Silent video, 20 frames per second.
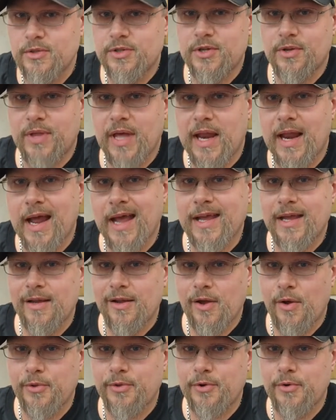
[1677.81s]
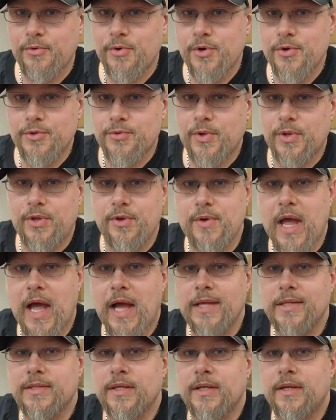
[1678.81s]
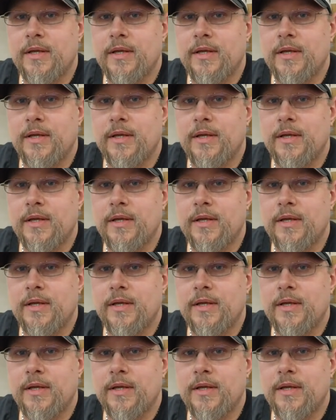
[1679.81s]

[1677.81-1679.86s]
so that I can go through news with you guys.